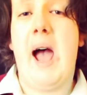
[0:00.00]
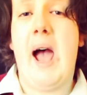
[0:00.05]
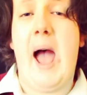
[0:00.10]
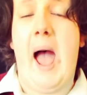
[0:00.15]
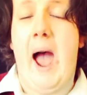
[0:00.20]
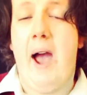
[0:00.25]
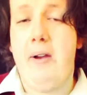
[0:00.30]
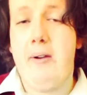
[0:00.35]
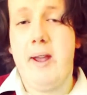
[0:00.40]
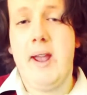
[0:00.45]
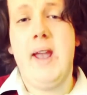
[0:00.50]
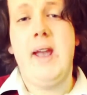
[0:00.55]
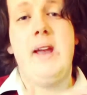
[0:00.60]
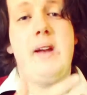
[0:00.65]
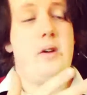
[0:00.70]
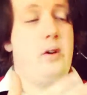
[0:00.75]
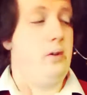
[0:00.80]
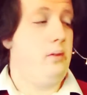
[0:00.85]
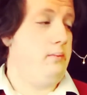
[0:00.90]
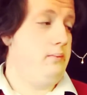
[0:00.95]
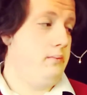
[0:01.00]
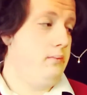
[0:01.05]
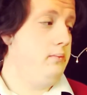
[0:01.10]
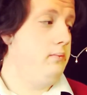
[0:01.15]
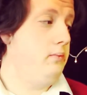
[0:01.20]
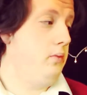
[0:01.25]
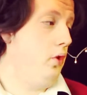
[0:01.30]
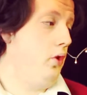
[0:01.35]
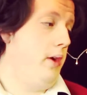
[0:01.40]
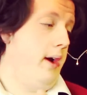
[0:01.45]
Ari,
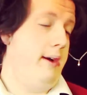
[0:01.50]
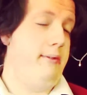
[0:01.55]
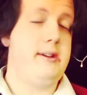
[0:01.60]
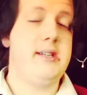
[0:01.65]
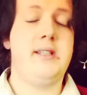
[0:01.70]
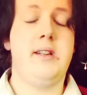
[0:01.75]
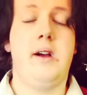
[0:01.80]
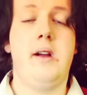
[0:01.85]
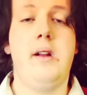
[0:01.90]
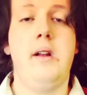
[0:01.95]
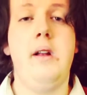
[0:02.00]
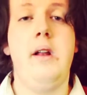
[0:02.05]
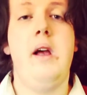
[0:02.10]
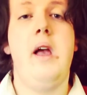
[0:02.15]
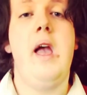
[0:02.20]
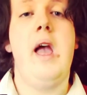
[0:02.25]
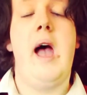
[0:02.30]
or Aristotle,